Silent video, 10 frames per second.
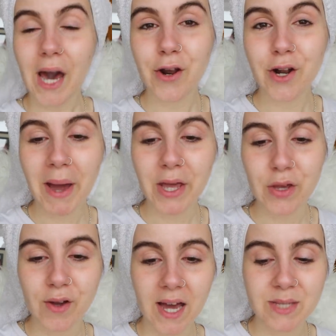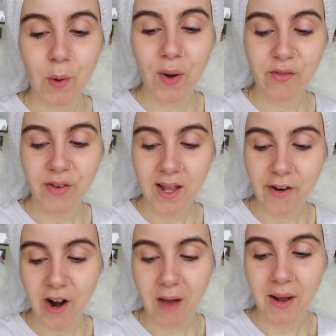I don't know about you guys, but when I'm feeling
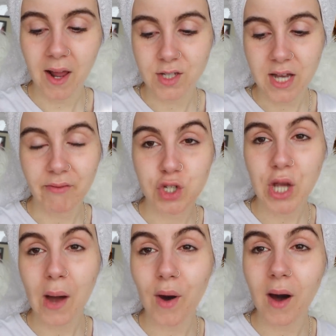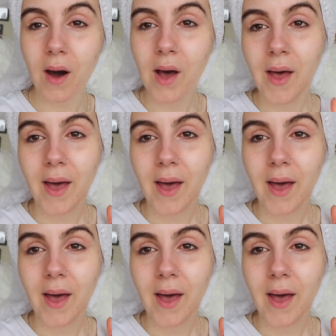crap, I like to have a shower